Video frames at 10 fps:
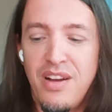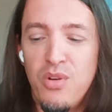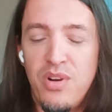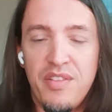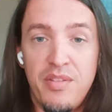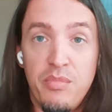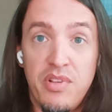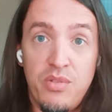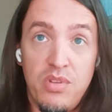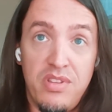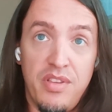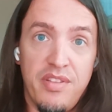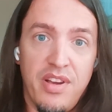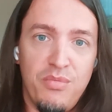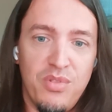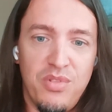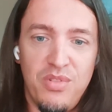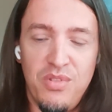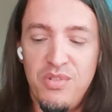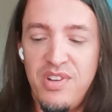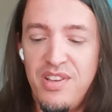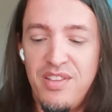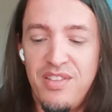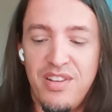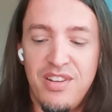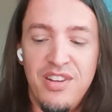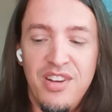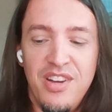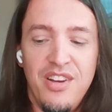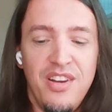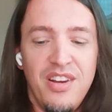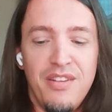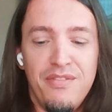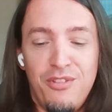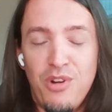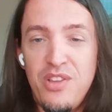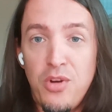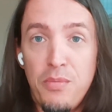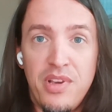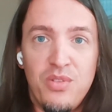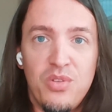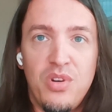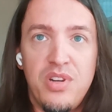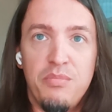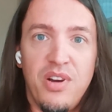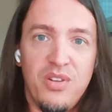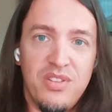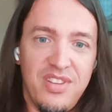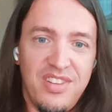how customers could decide what to do, is a great topic to talk about.